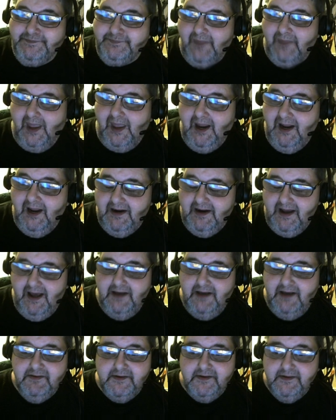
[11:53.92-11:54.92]
And
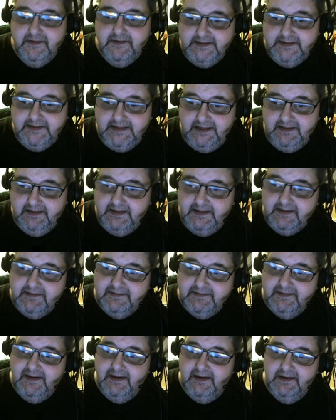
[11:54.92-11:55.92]
as you can see,
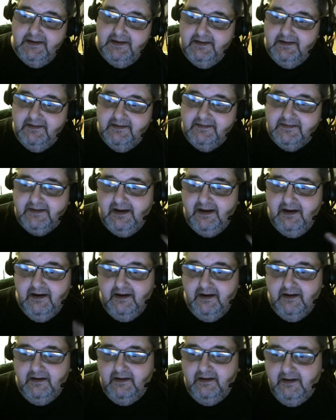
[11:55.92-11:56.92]
this is
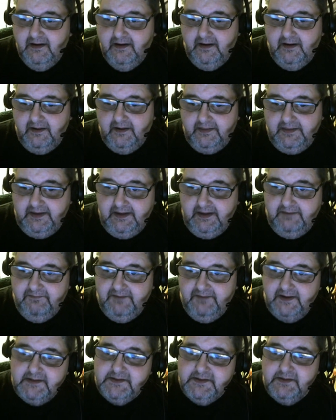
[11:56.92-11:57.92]
the
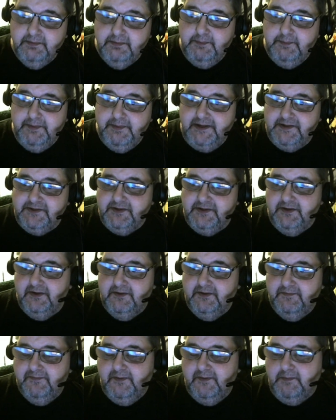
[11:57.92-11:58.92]
vegetable
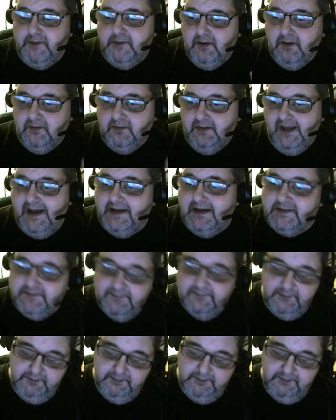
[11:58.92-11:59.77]
picture from our last food